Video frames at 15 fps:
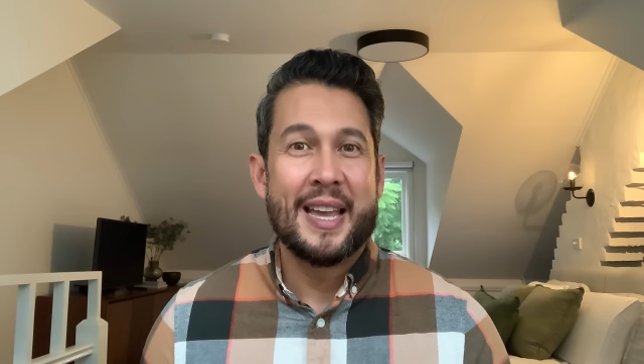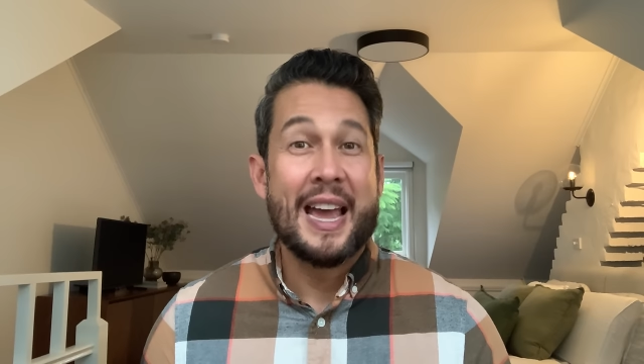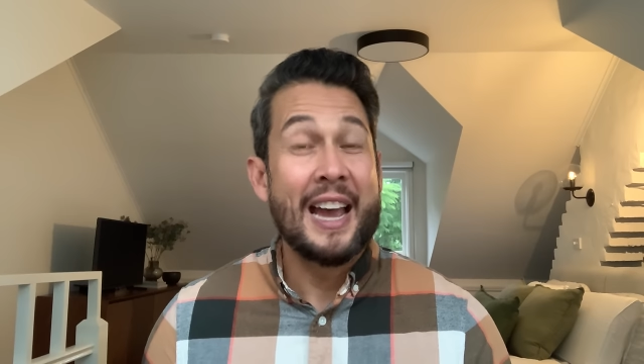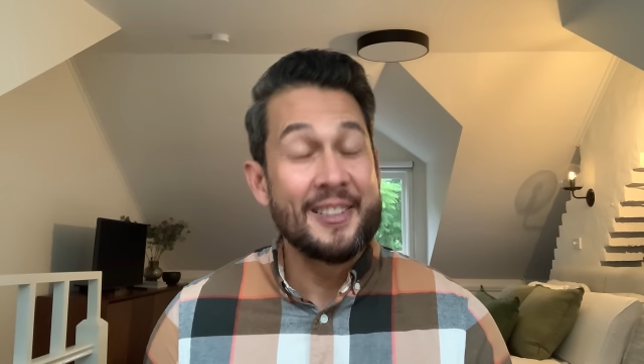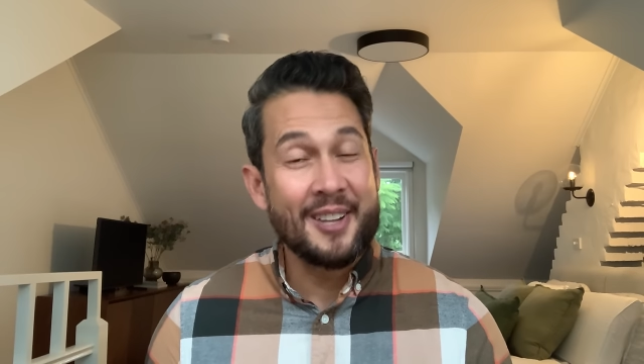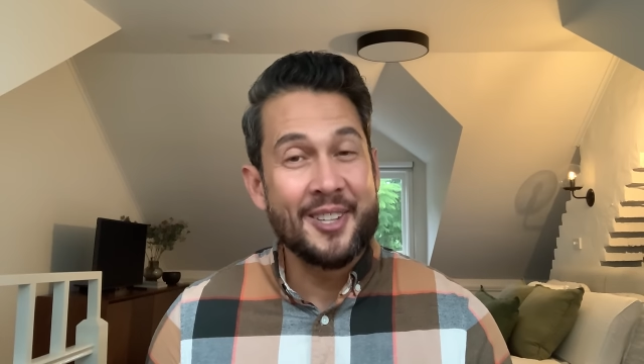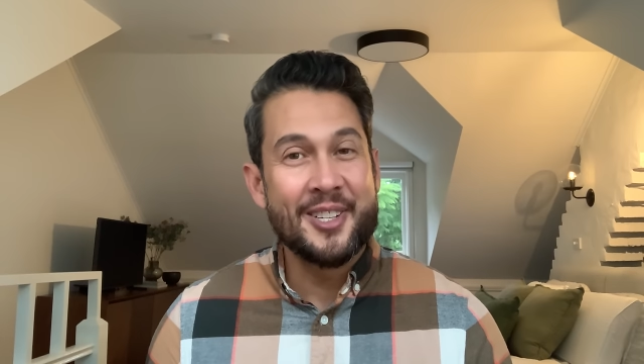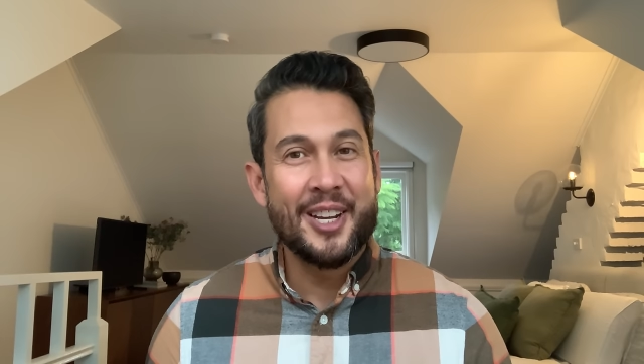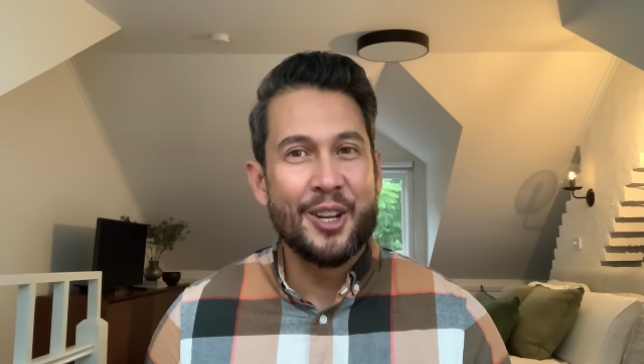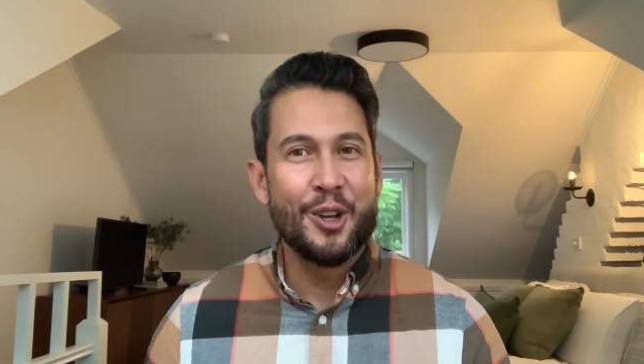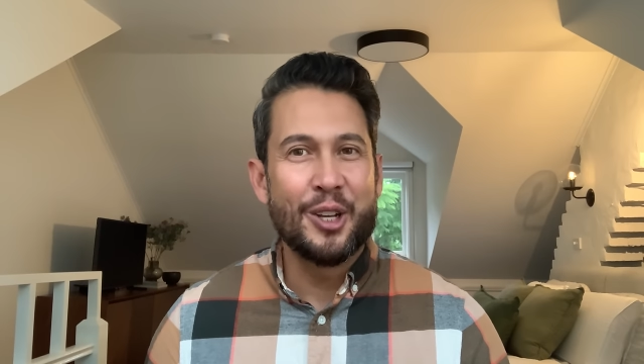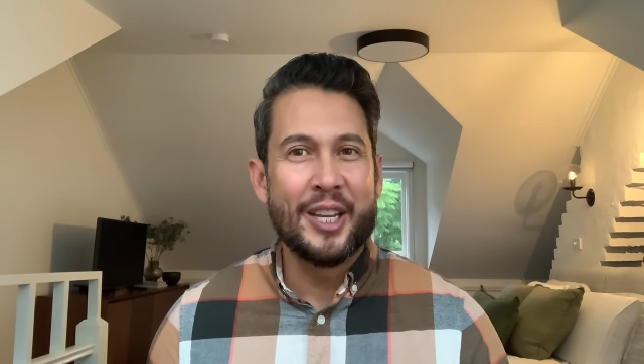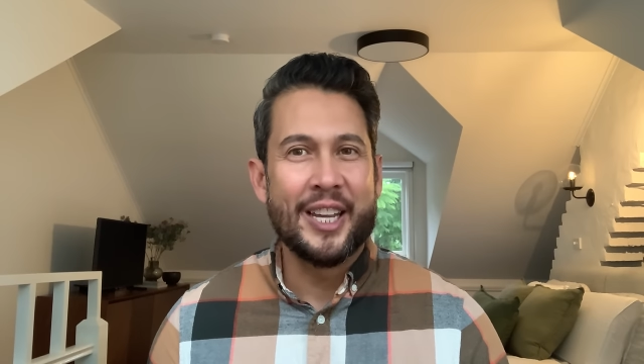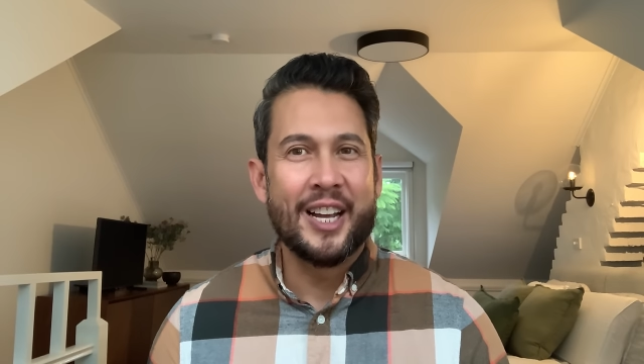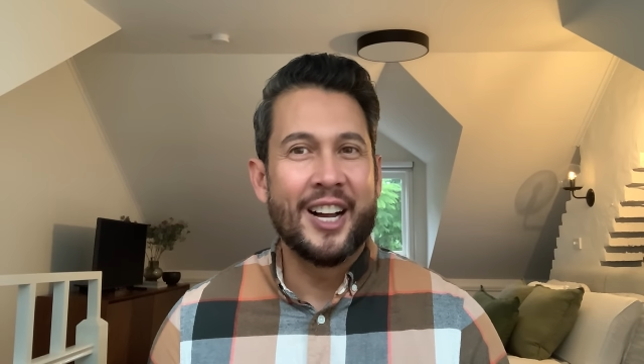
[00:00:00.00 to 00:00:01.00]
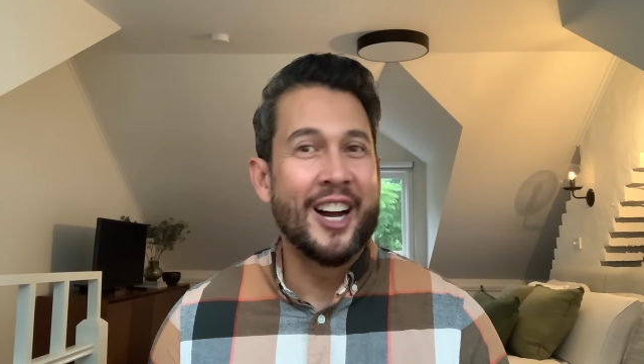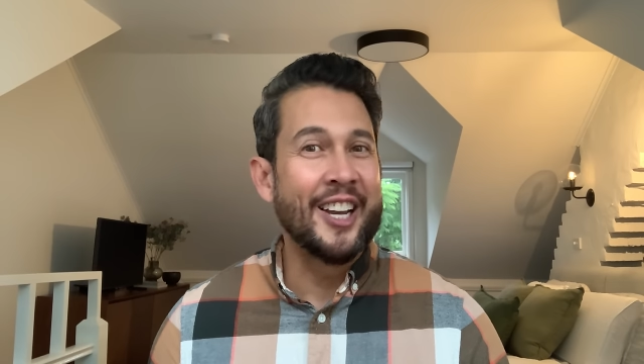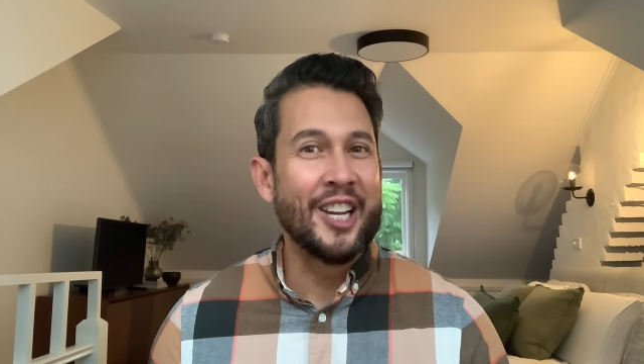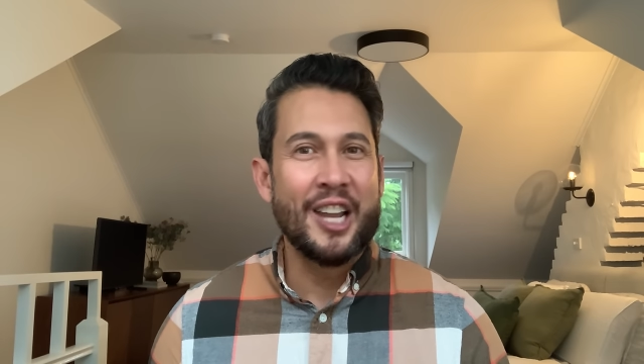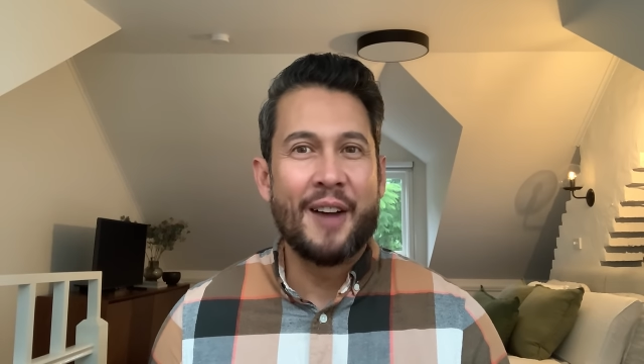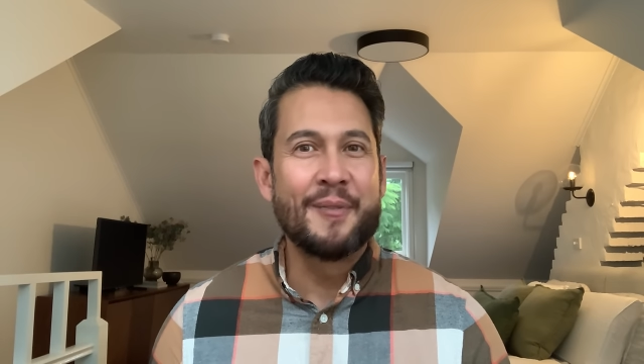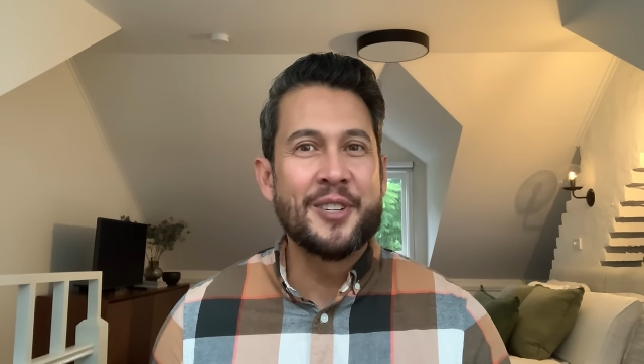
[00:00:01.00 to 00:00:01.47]
As I said earlier, I'd
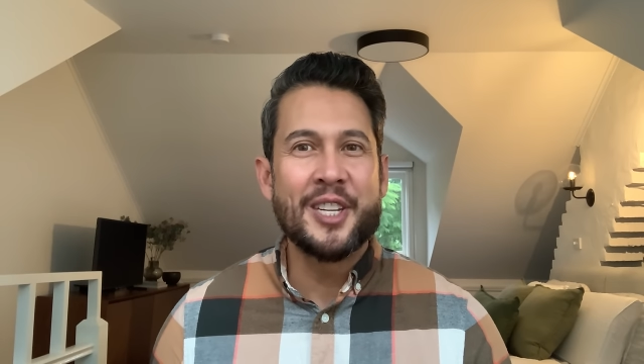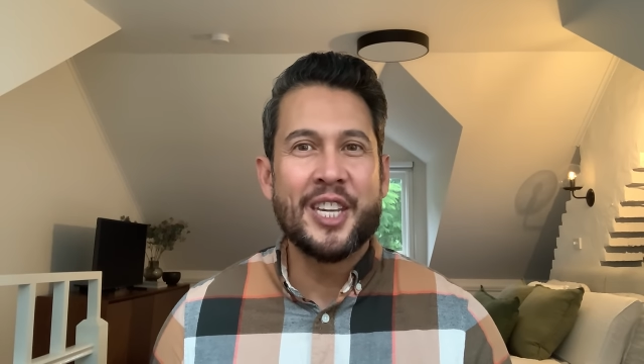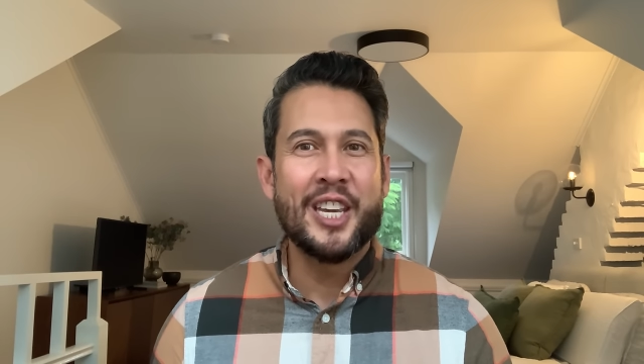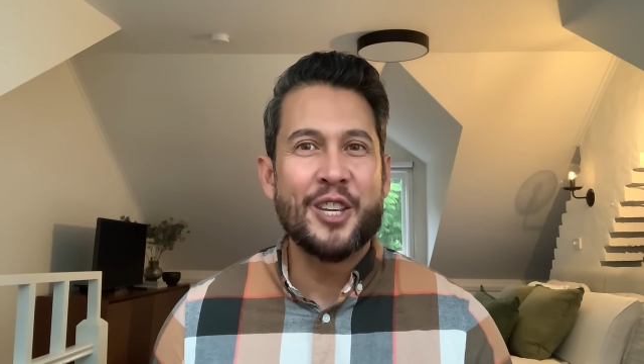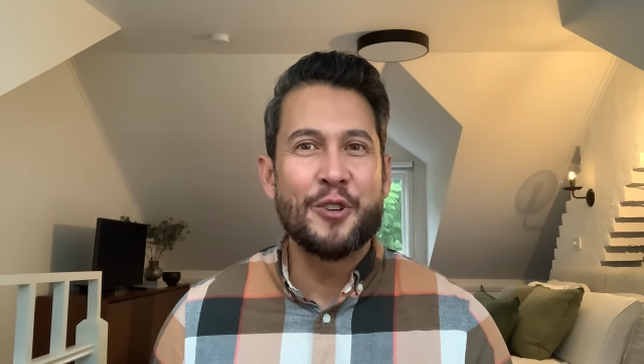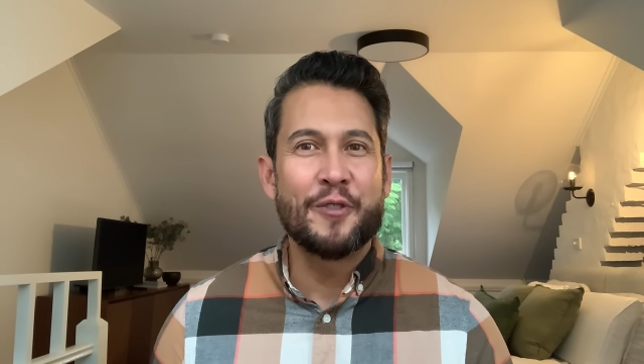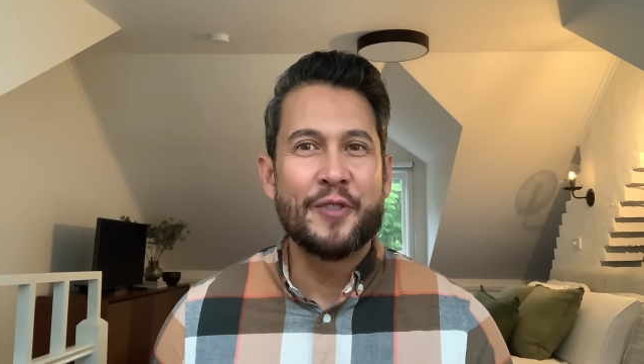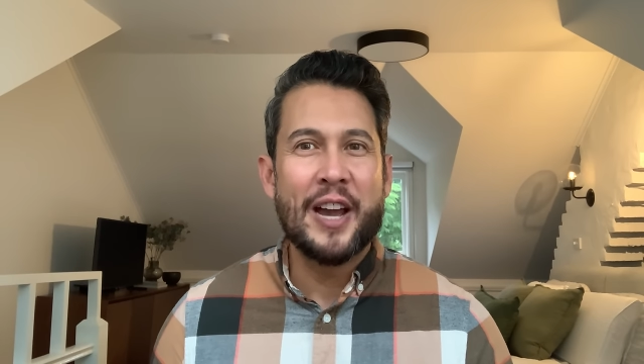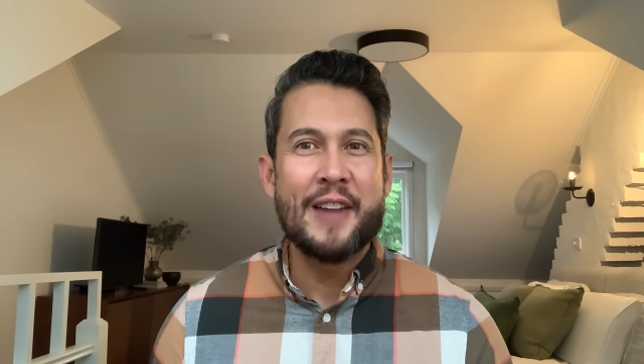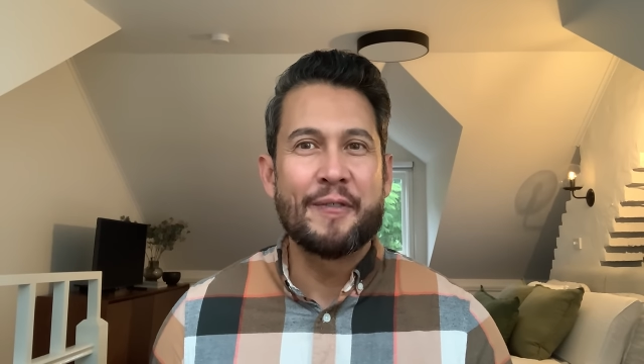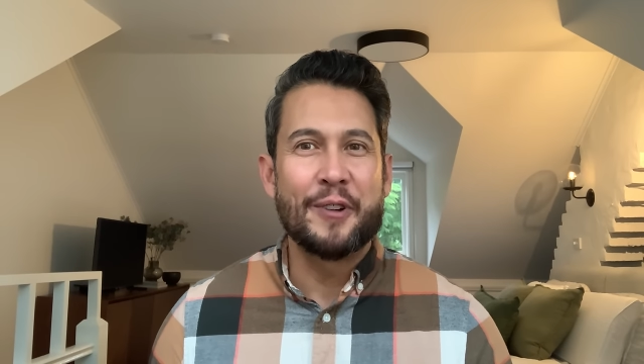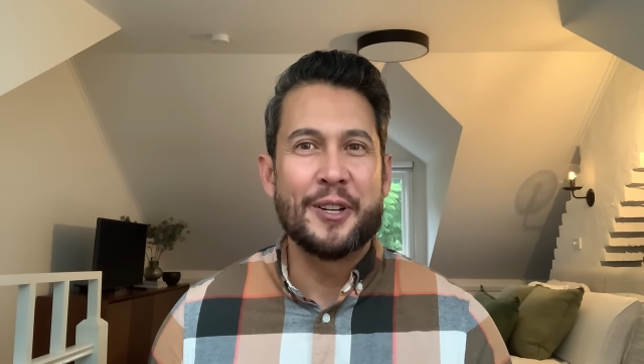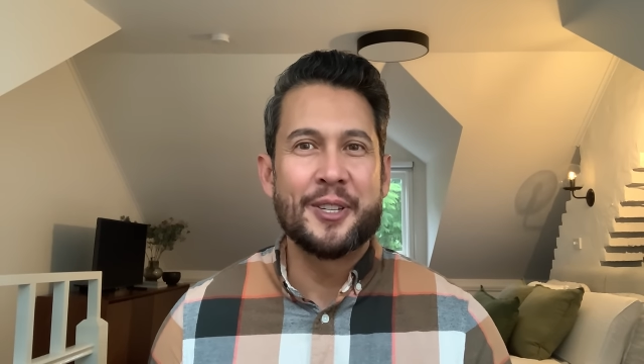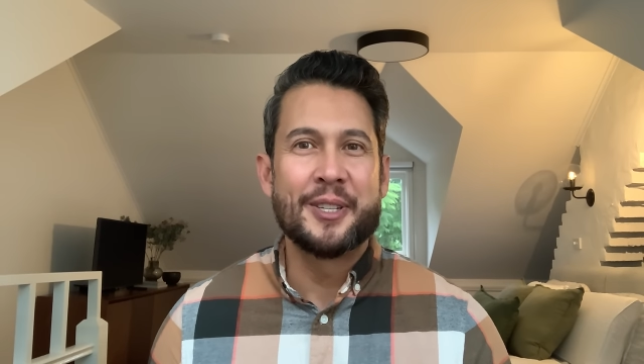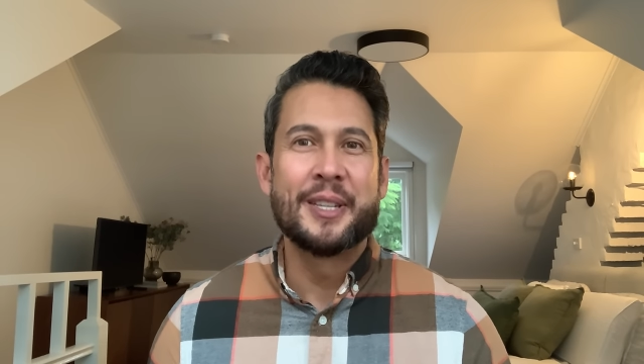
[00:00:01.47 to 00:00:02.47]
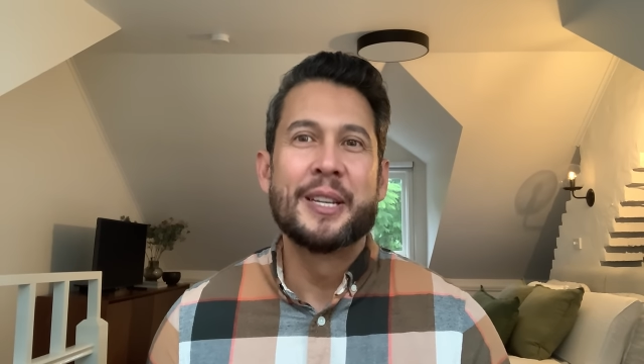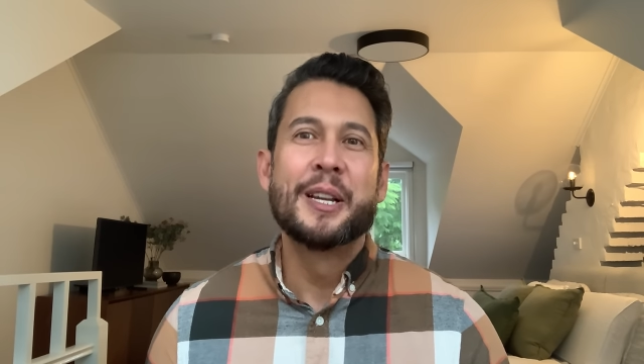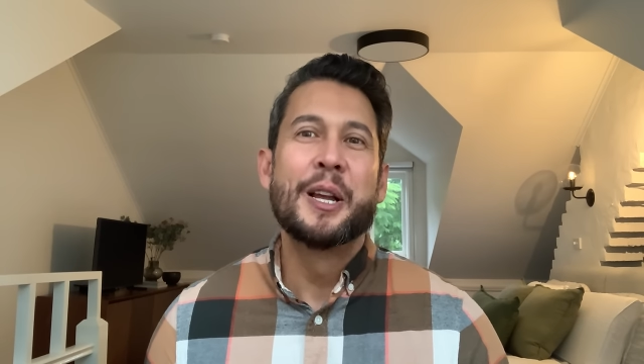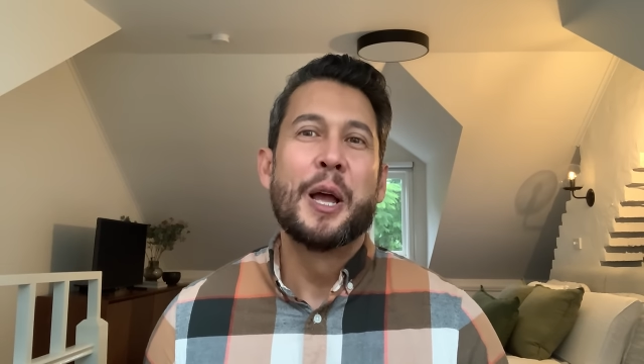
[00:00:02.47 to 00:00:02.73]
love to hear your favorites,